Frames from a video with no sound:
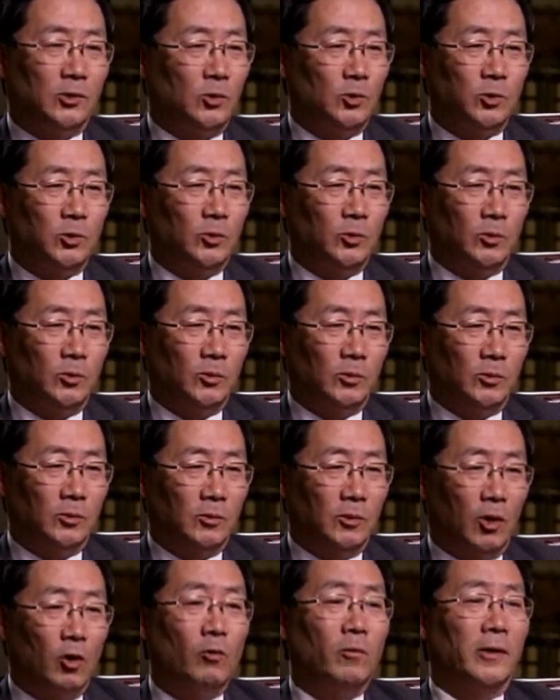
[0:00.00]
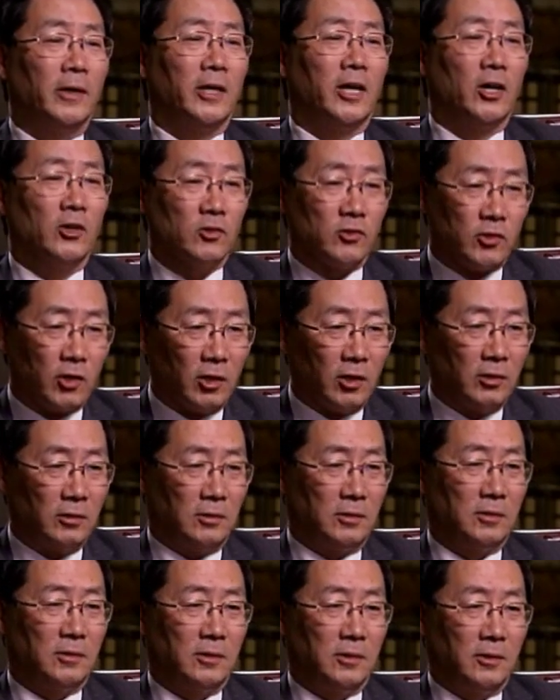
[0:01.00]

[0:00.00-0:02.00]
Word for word: too overly concerned